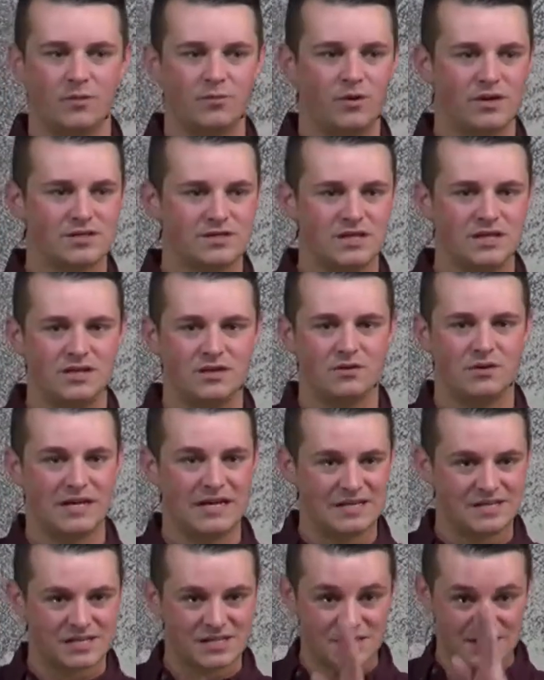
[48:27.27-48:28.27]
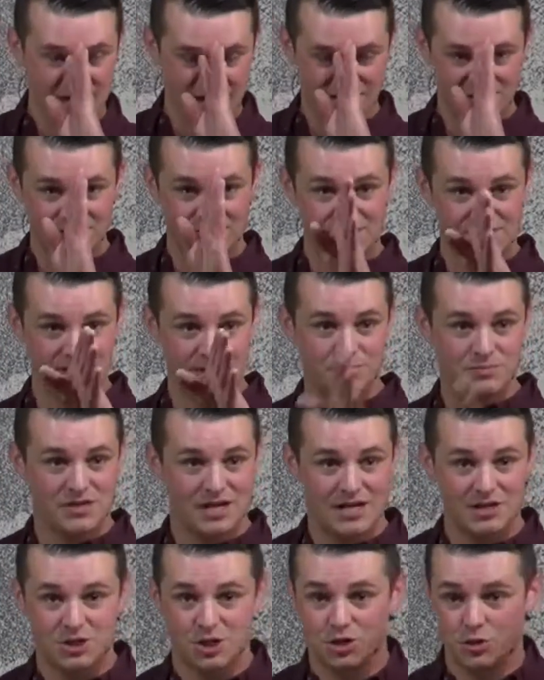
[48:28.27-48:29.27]
And what does he do? He stares the
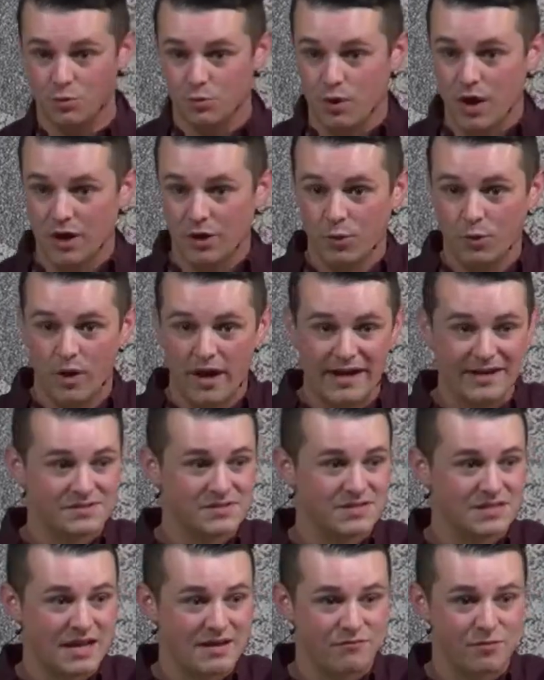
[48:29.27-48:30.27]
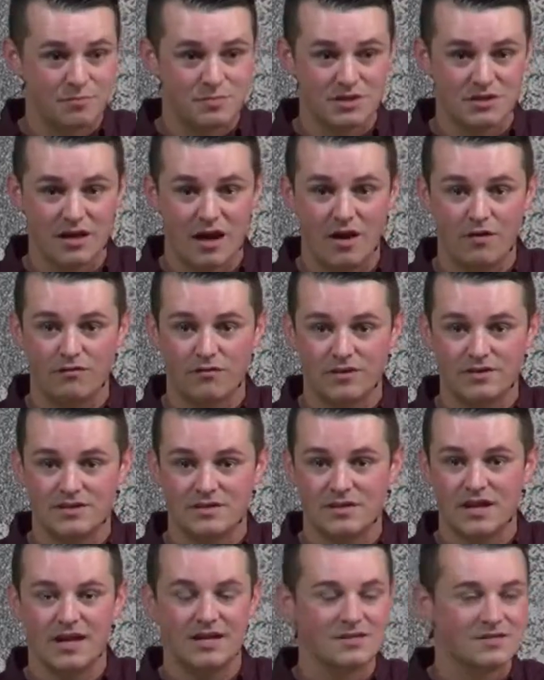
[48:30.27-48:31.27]
temptation to run away and save himself and
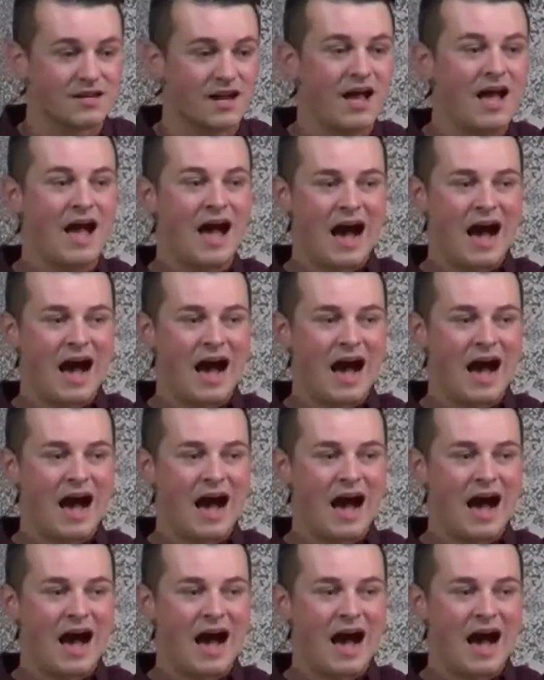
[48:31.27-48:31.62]
says,